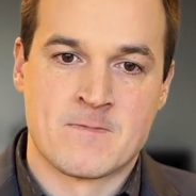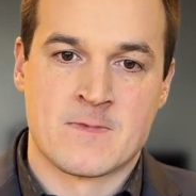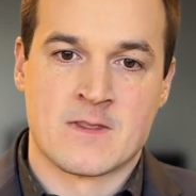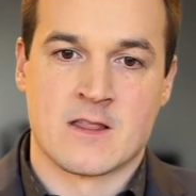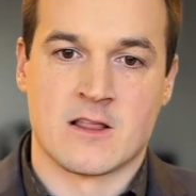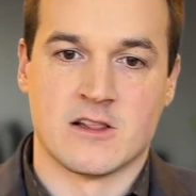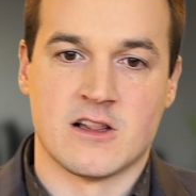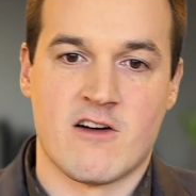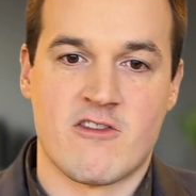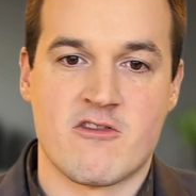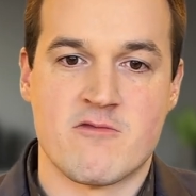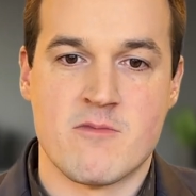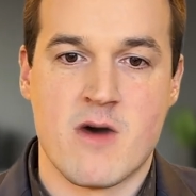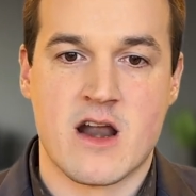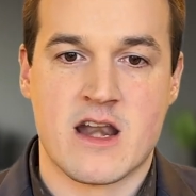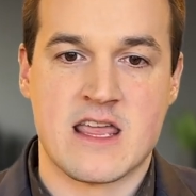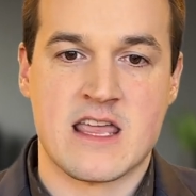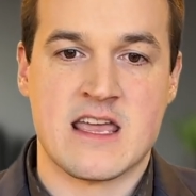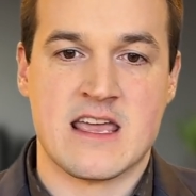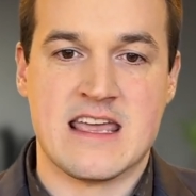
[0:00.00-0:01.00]
The love of
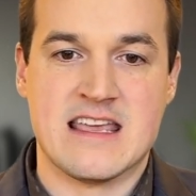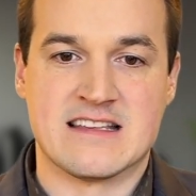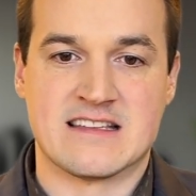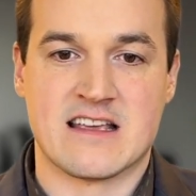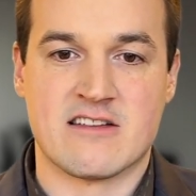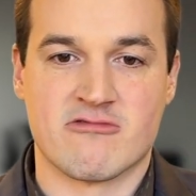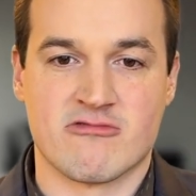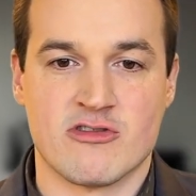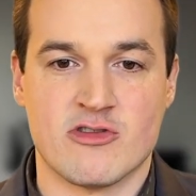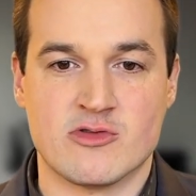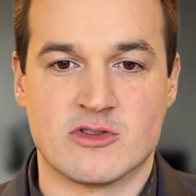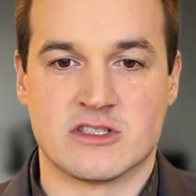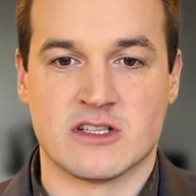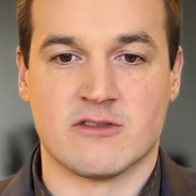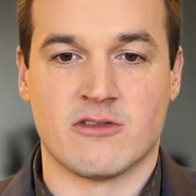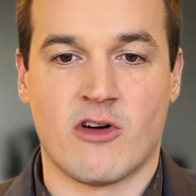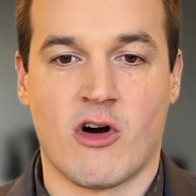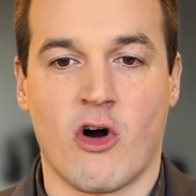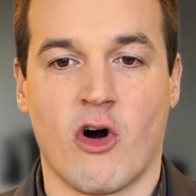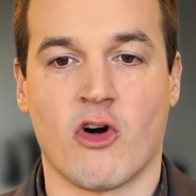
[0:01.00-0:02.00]
money is a root
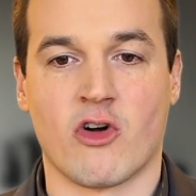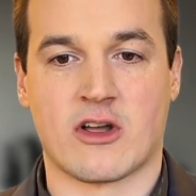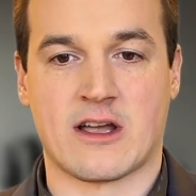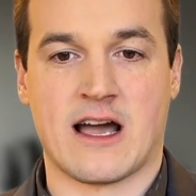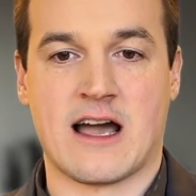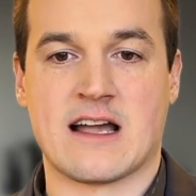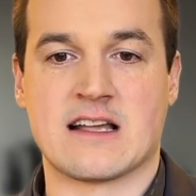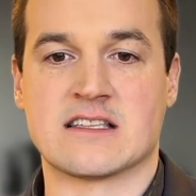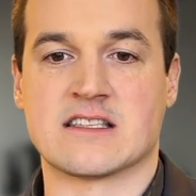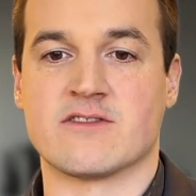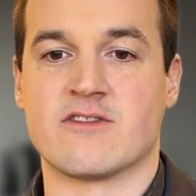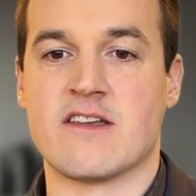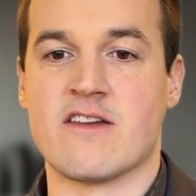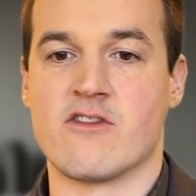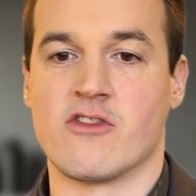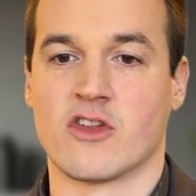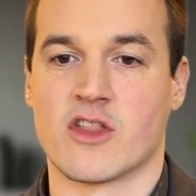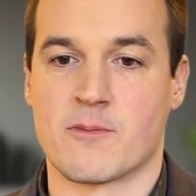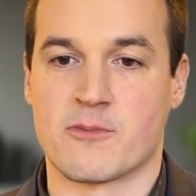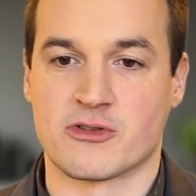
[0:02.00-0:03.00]
of all kinds of
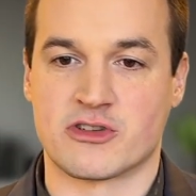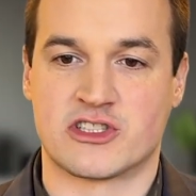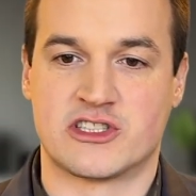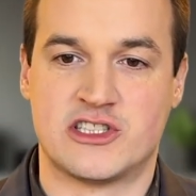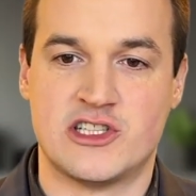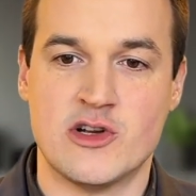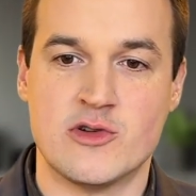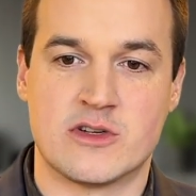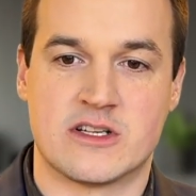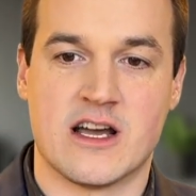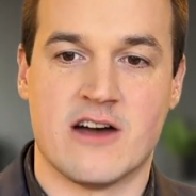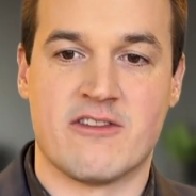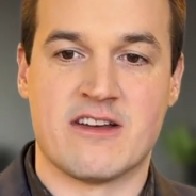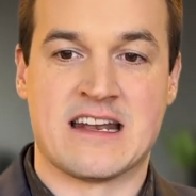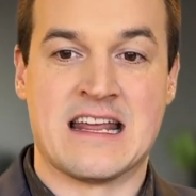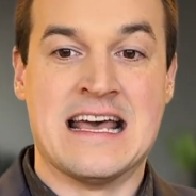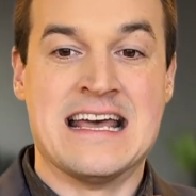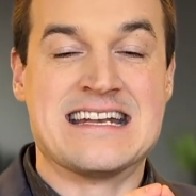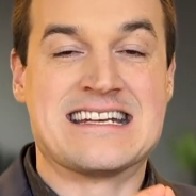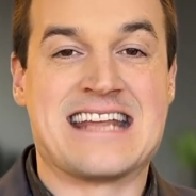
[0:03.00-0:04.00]
evil. The pursuit of
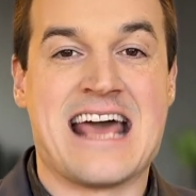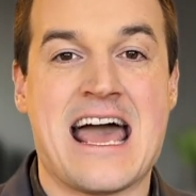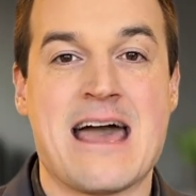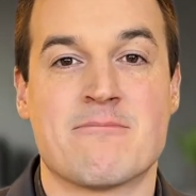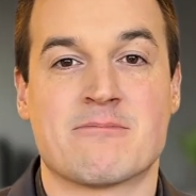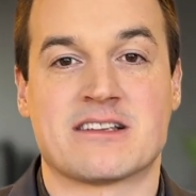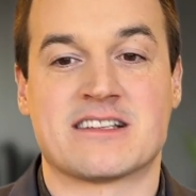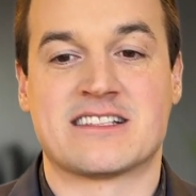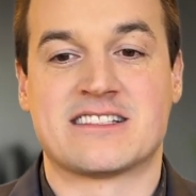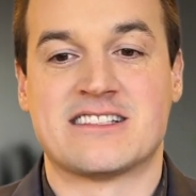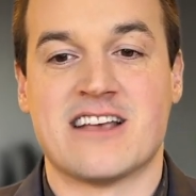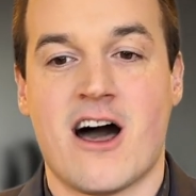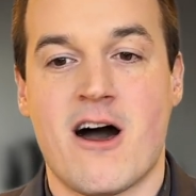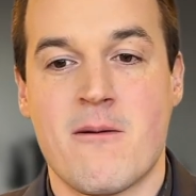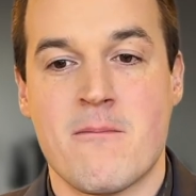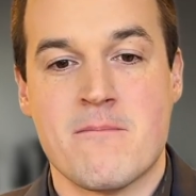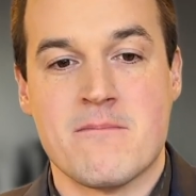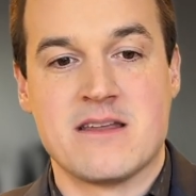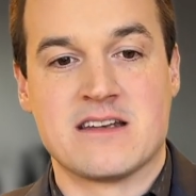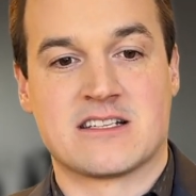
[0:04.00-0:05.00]
it tempts
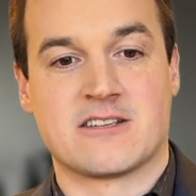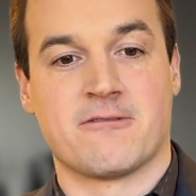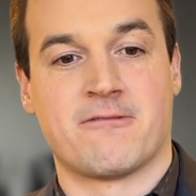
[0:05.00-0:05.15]
some into